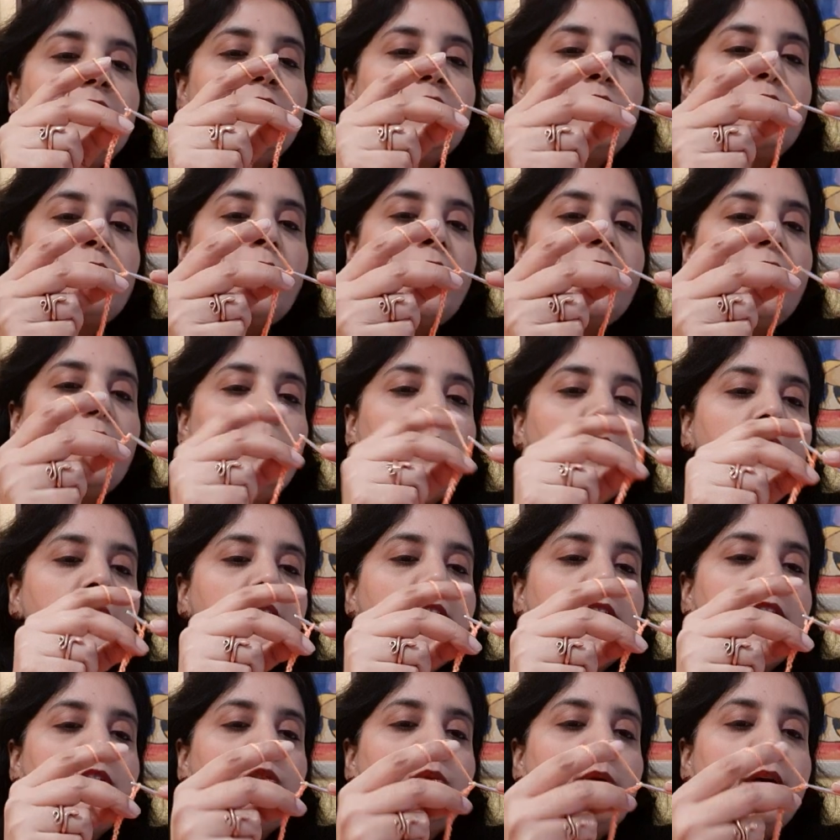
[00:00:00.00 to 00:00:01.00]

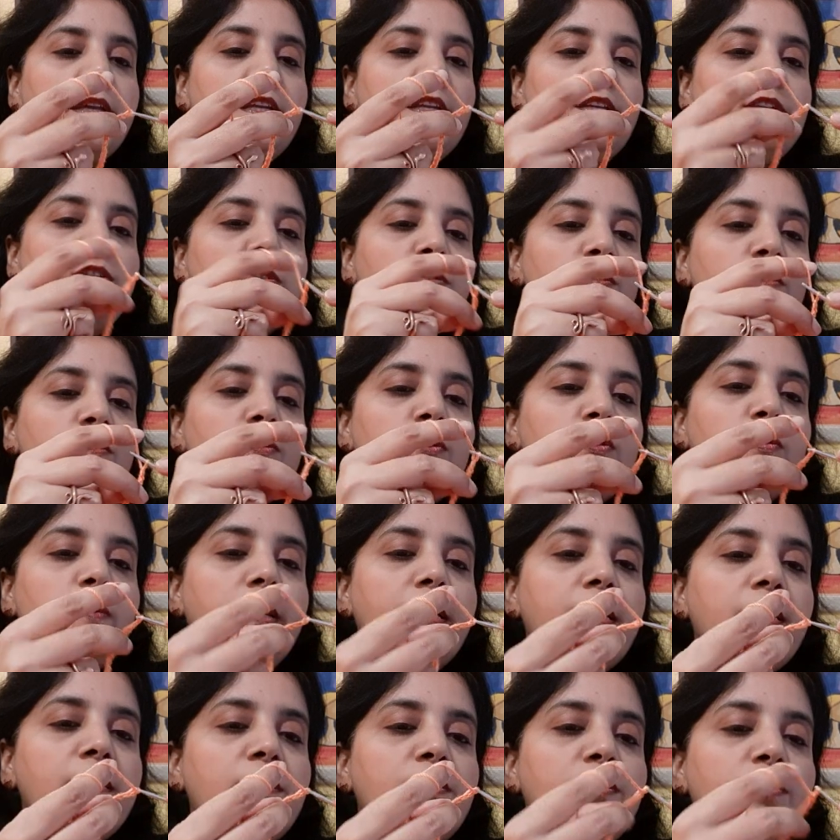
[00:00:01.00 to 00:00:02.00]
21, 22,
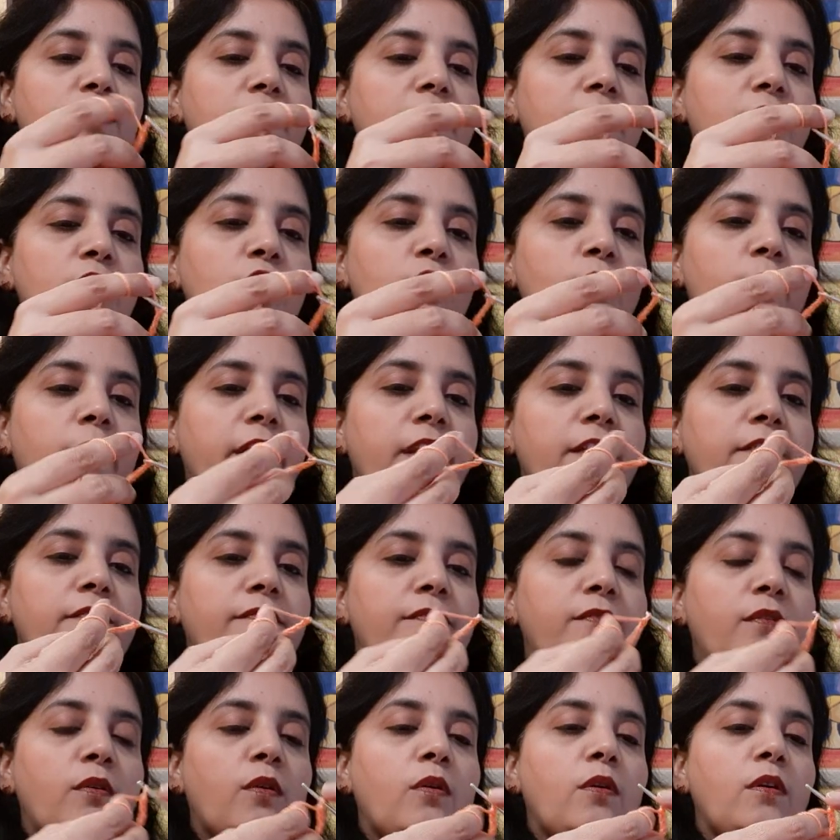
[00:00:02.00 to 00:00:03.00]
23,
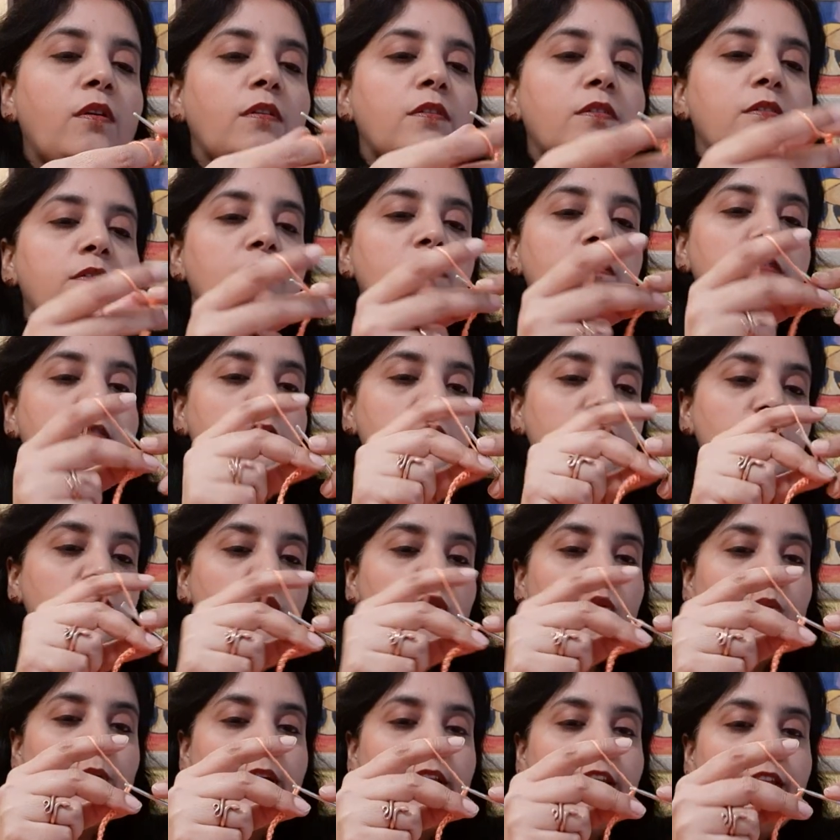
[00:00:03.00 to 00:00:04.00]
24,
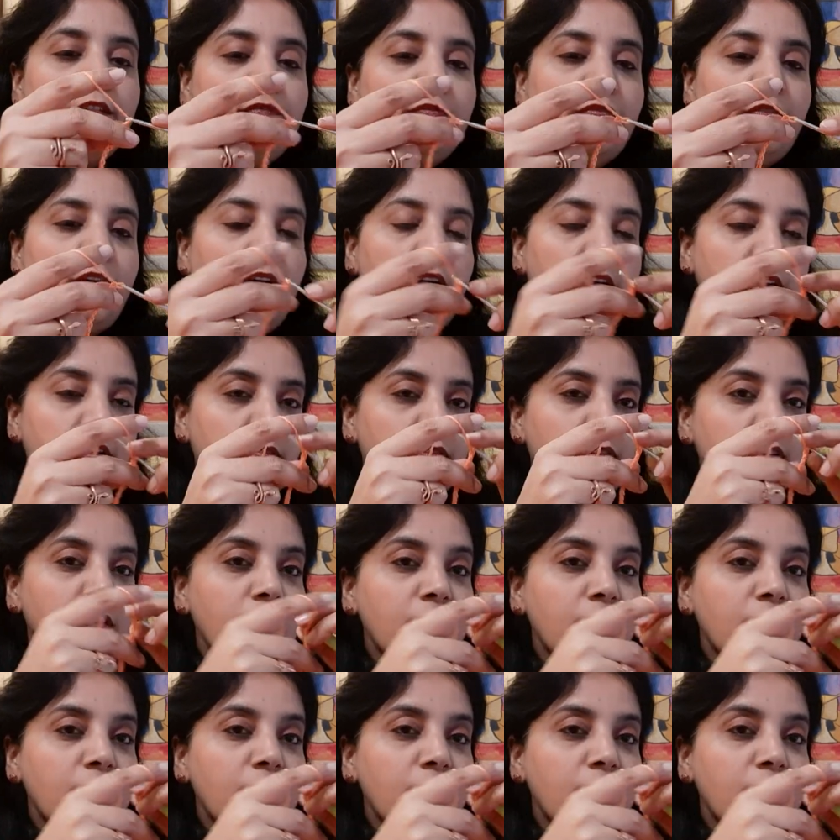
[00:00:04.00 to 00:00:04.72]
25.